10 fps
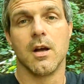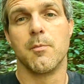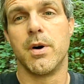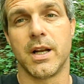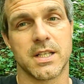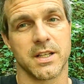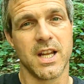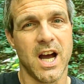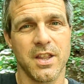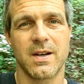But it's on the
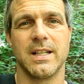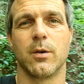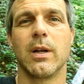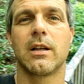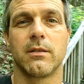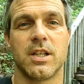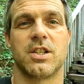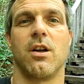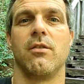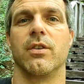other hand a really good
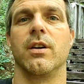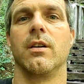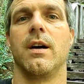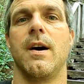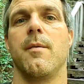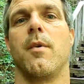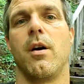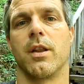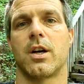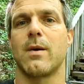dissolver. All
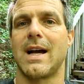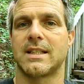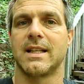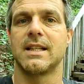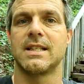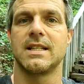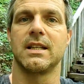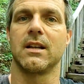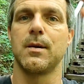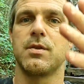the cracks that exist in
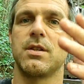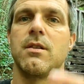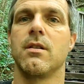limestone,